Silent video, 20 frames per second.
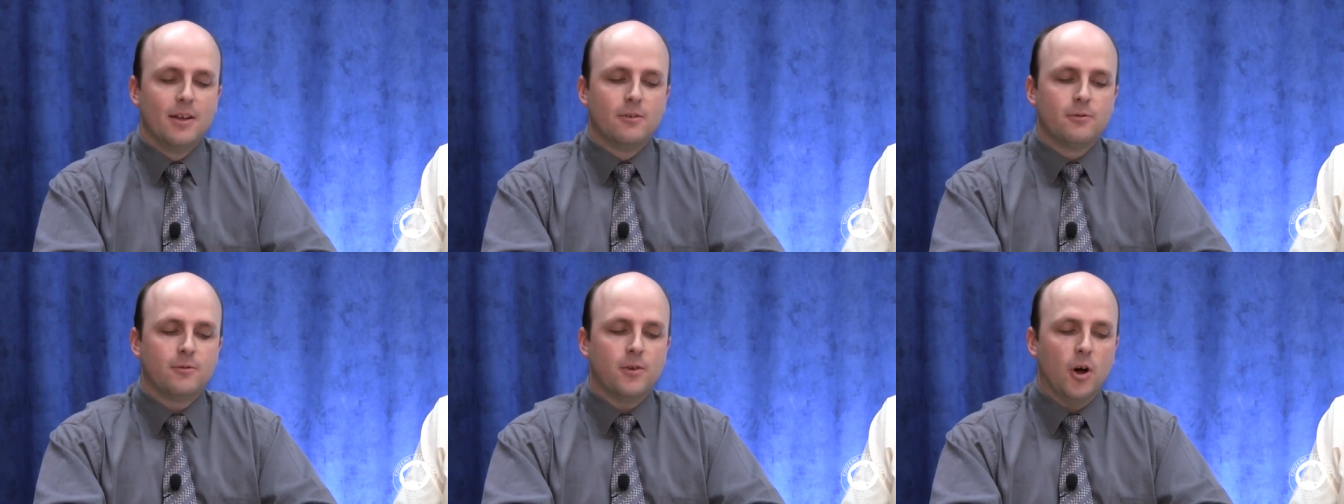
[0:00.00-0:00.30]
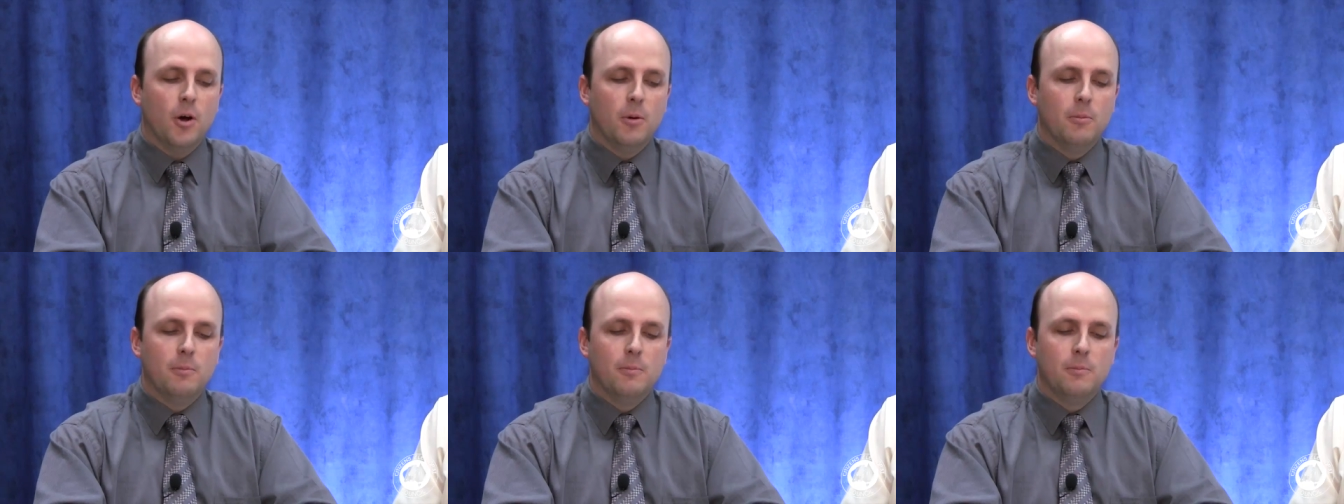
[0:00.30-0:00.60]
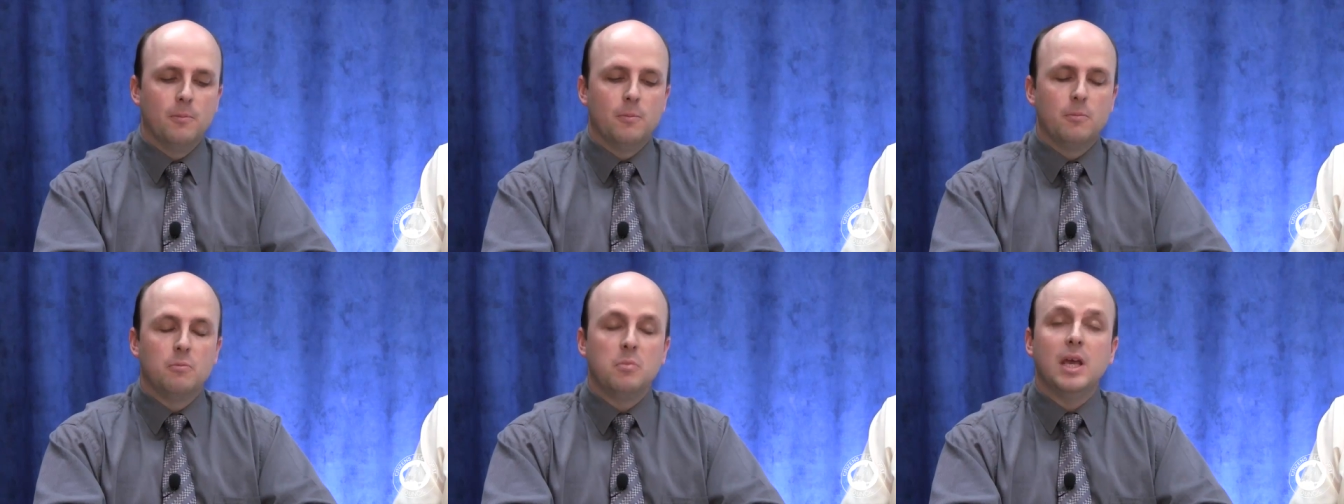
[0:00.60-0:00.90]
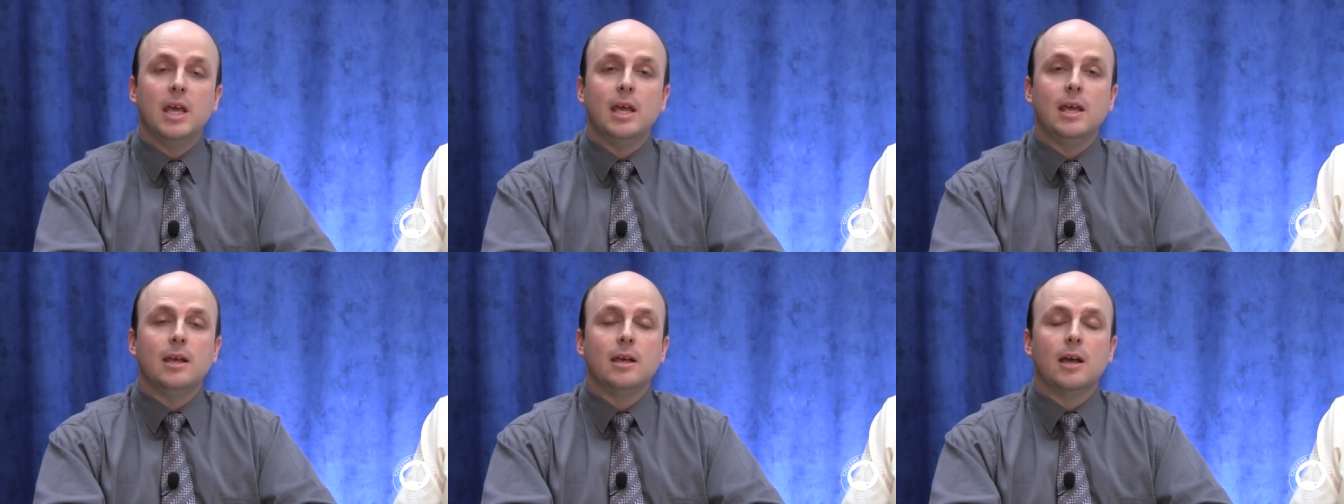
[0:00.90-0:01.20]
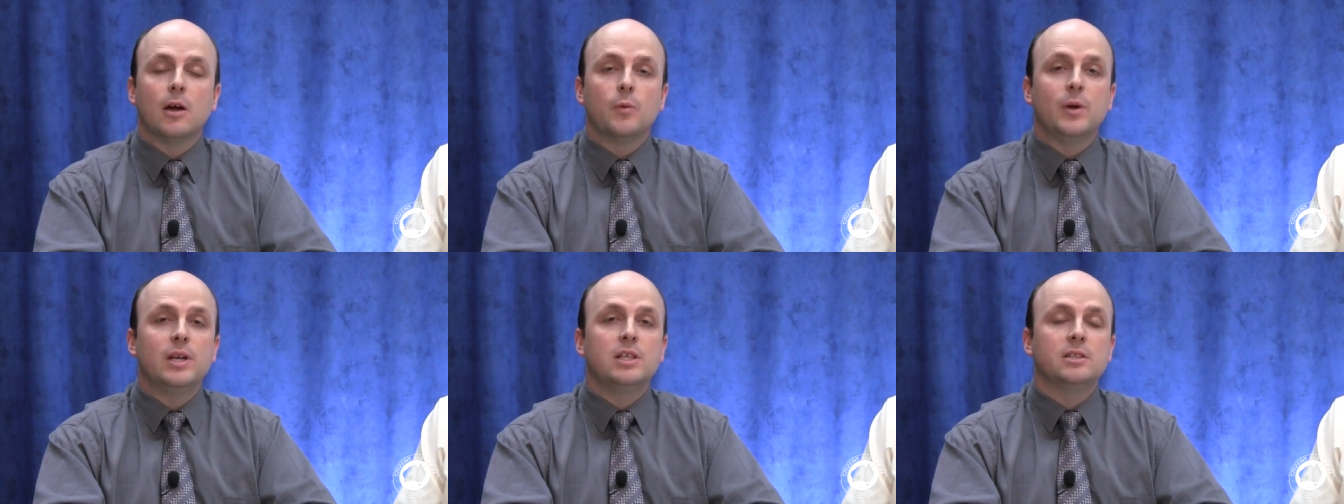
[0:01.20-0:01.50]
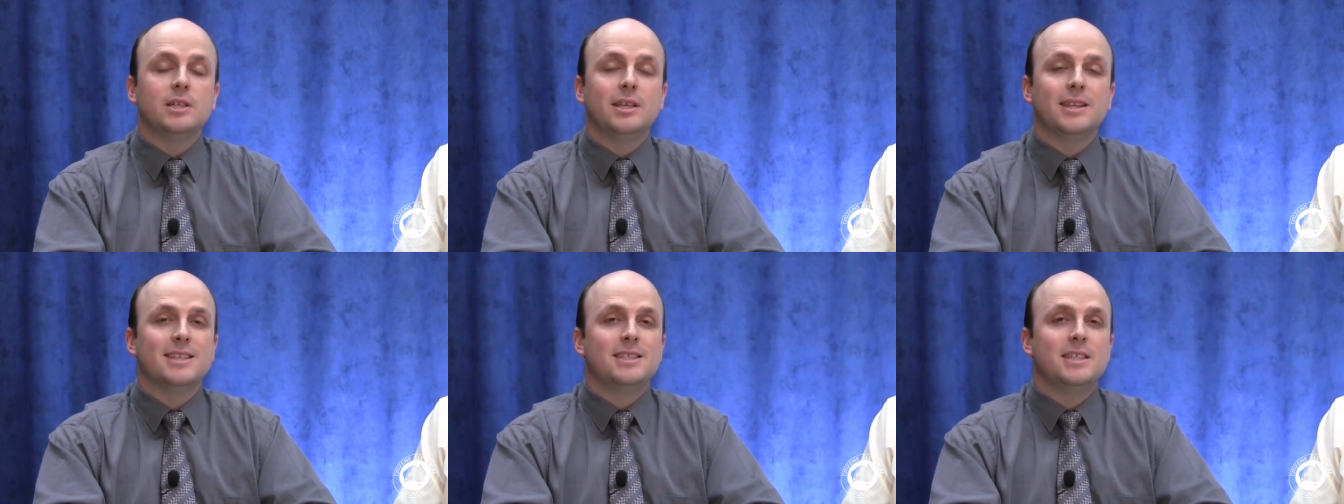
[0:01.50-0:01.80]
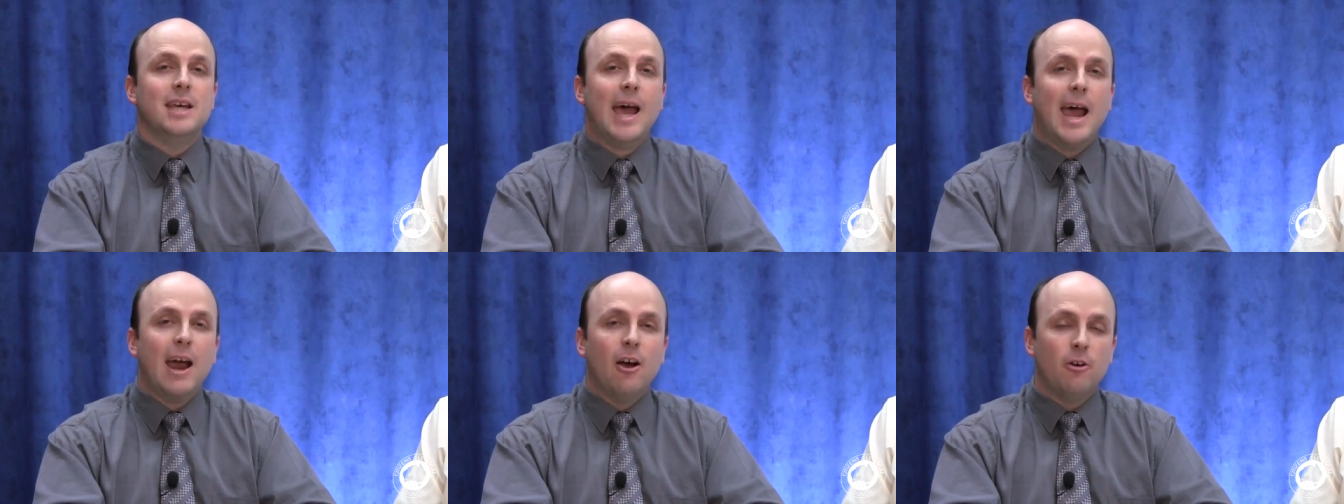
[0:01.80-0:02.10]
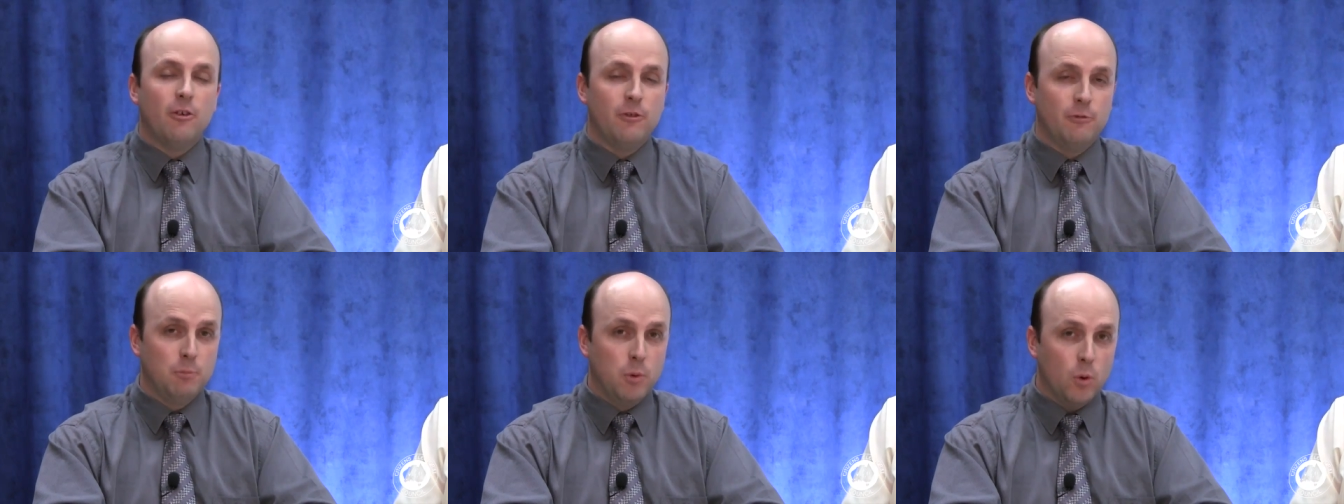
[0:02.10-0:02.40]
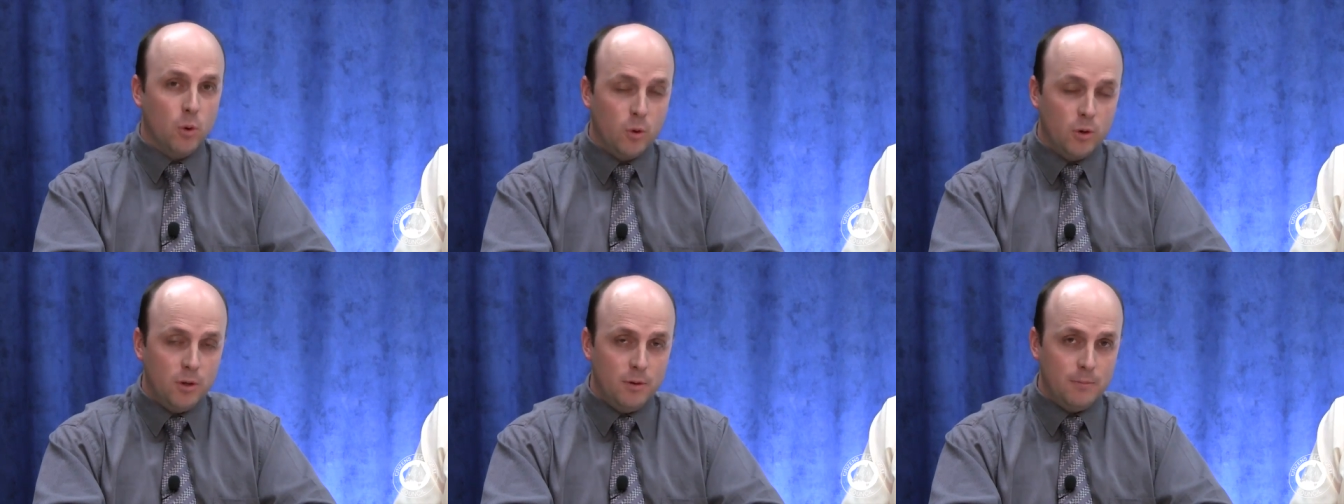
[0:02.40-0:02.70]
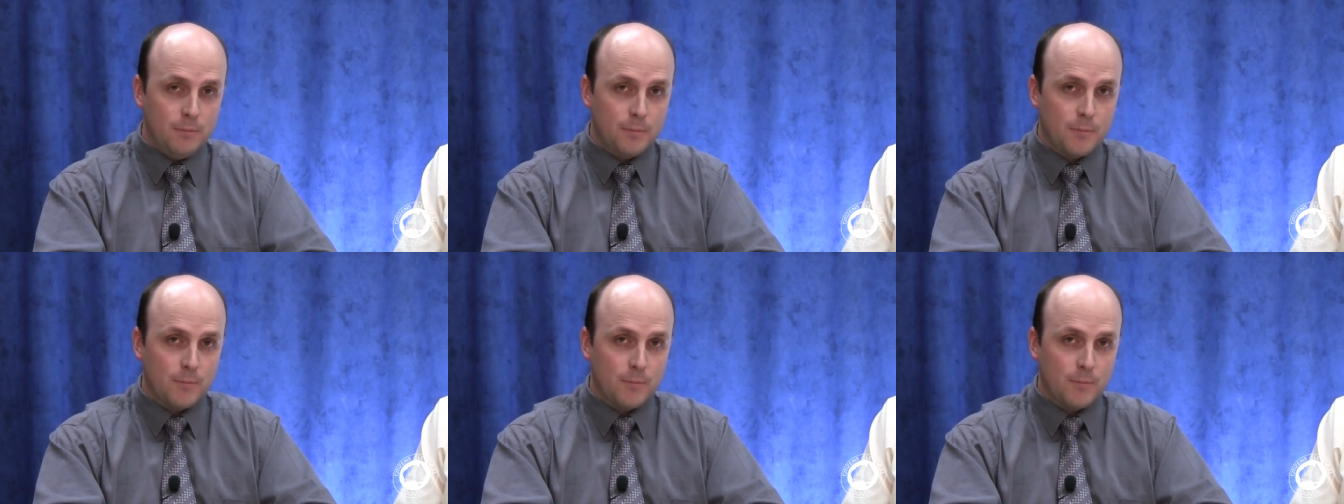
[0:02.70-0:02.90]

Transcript: from being originally the Tariff Board.